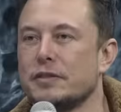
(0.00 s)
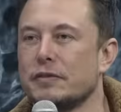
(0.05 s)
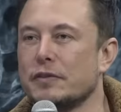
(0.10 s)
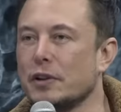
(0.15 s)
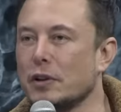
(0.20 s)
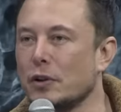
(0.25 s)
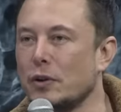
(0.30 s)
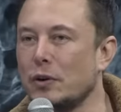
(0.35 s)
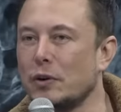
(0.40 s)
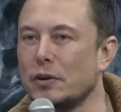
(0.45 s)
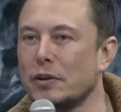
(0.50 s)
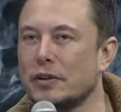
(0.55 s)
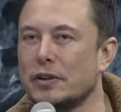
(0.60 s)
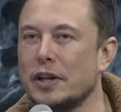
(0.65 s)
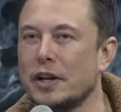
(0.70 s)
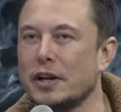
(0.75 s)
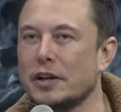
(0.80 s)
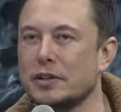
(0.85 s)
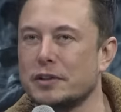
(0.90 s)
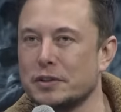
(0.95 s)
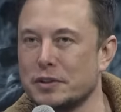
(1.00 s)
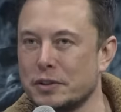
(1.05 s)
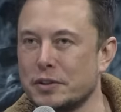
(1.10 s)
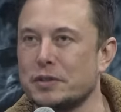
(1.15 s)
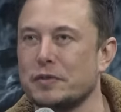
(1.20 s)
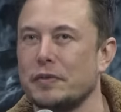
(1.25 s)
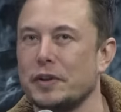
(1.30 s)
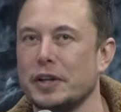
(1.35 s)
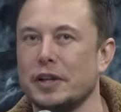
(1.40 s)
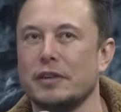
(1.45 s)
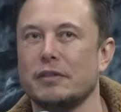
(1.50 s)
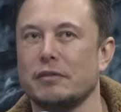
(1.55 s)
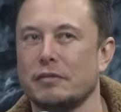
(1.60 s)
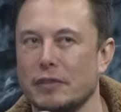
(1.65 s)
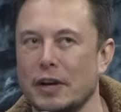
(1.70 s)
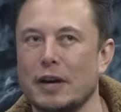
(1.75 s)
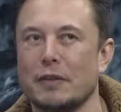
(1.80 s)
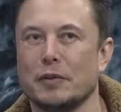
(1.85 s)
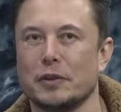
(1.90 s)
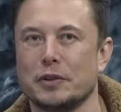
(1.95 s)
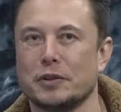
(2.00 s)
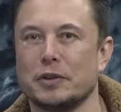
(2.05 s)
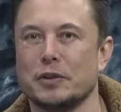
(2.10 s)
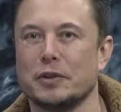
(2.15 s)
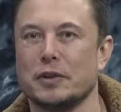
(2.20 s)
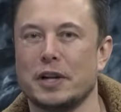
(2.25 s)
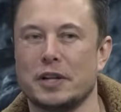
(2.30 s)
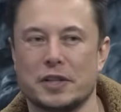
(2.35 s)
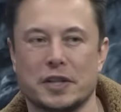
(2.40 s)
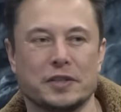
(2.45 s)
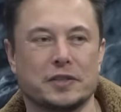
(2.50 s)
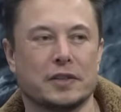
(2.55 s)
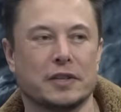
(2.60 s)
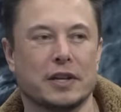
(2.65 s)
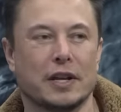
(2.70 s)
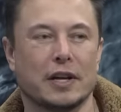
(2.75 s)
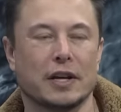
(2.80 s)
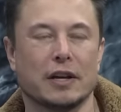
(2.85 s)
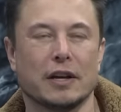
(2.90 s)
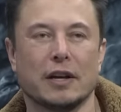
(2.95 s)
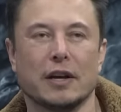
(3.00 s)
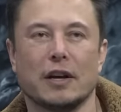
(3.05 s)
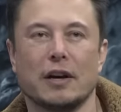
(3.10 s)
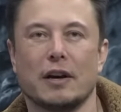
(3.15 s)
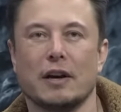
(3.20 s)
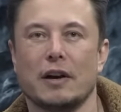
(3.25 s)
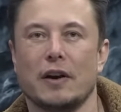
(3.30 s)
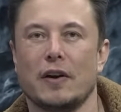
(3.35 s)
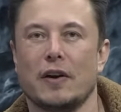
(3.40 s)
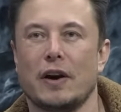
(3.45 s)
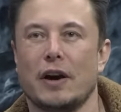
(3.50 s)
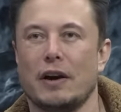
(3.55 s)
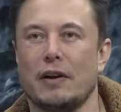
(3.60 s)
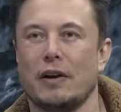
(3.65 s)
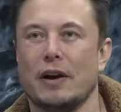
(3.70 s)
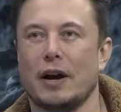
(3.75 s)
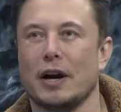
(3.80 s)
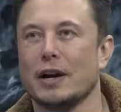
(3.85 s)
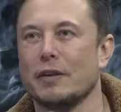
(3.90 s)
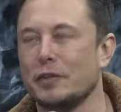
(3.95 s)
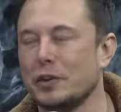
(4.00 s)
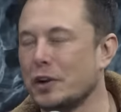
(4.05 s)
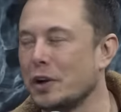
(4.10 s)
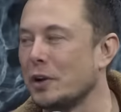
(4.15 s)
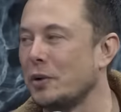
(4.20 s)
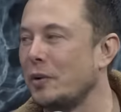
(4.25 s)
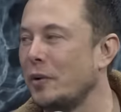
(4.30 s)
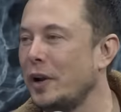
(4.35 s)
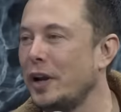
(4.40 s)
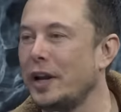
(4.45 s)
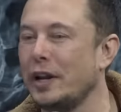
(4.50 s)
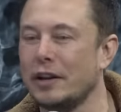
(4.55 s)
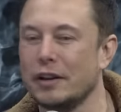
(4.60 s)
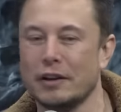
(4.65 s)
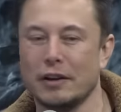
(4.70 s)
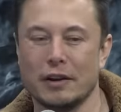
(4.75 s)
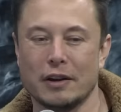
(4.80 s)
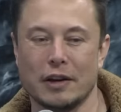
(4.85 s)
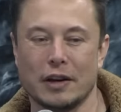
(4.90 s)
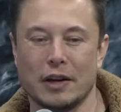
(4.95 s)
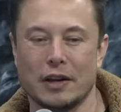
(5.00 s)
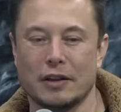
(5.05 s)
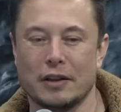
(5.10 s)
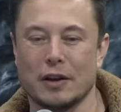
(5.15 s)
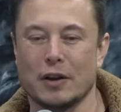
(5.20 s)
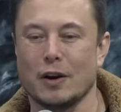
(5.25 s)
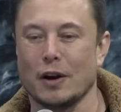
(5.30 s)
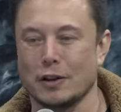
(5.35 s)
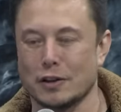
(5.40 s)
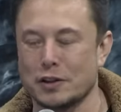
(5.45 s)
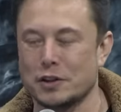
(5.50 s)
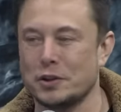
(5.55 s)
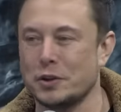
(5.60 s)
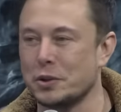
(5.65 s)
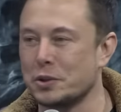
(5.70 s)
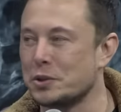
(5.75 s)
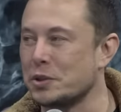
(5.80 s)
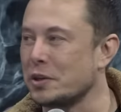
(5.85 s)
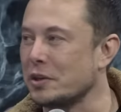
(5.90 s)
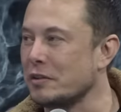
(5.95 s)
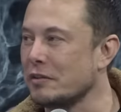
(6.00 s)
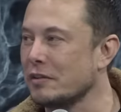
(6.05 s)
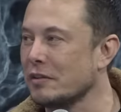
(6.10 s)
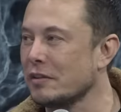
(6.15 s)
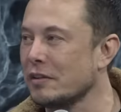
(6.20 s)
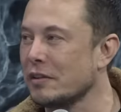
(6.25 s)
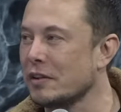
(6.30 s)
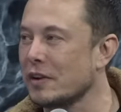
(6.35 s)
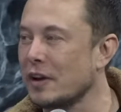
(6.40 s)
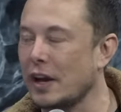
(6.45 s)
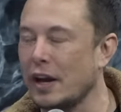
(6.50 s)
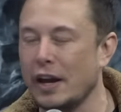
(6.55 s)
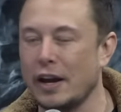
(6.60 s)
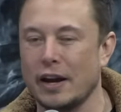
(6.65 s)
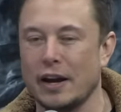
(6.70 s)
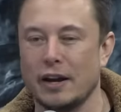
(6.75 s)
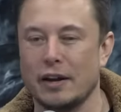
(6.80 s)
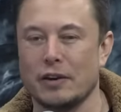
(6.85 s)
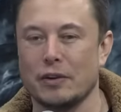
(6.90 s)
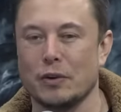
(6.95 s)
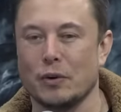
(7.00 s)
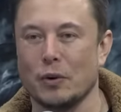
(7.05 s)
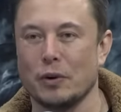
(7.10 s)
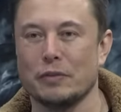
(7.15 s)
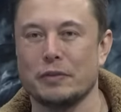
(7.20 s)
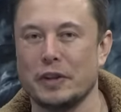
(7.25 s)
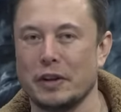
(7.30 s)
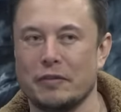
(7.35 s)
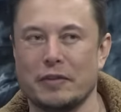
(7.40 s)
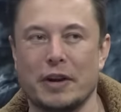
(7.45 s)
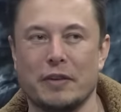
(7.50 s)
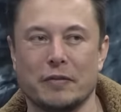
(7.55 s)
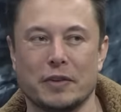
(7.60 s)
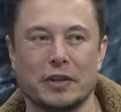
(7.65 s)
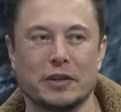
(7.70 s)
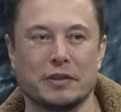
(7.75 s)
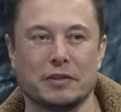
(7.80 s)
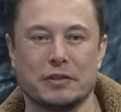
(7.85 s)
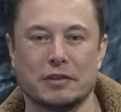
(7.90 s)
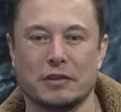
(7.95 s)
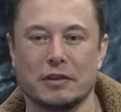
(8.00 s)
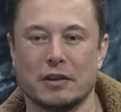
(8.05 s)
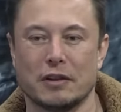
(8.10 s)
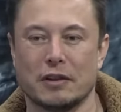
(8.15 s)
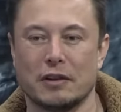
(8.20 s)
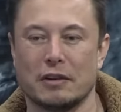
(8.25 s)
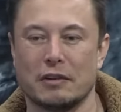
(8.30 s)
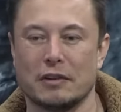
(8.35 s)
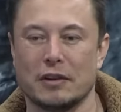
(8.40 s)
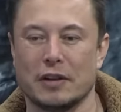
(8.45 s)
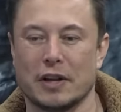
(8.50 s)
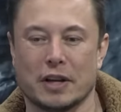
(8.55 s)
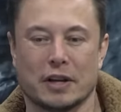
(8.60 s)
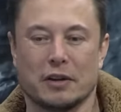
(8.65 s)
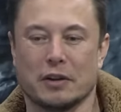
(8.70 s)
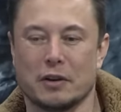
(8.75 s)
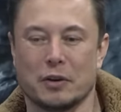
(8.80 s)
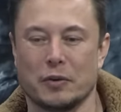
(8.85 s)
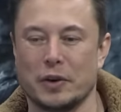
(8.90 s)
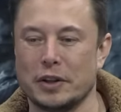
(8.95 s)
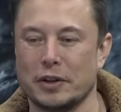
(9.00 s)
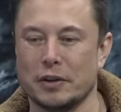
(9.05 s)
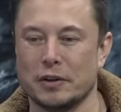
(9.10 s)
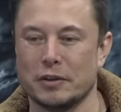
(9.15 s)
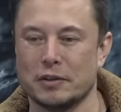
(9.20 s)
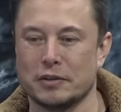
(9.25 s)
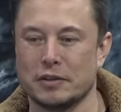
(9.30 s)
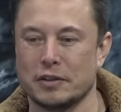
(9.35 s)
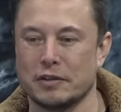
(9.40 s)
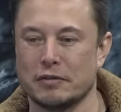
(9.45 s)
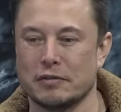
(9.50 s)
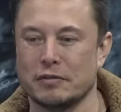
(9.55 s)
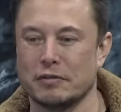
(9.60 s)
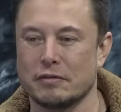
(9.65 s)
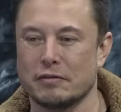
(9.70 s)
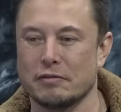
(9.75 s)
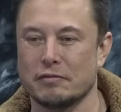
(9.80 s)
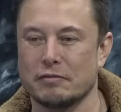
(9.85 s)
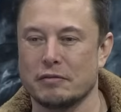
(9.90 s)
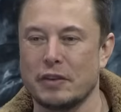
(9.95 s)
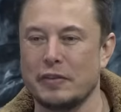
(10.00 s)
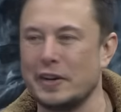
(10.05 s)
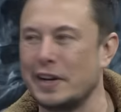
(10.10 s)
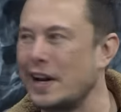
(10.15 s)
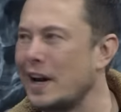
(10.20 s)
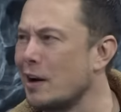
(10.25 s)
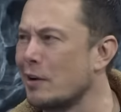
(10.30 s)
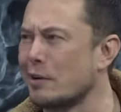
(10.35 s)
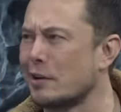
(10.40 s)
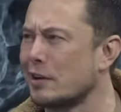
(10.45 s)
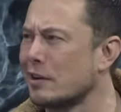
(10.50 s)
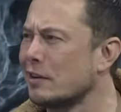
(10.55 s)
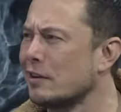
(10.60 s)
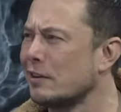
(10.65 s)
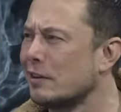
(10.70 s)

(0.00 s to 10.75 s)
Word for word: of the law that it, you should be able to digest it. Like, how come you can read the Constitution and all of the amendments, like you can read those in maybe an hour?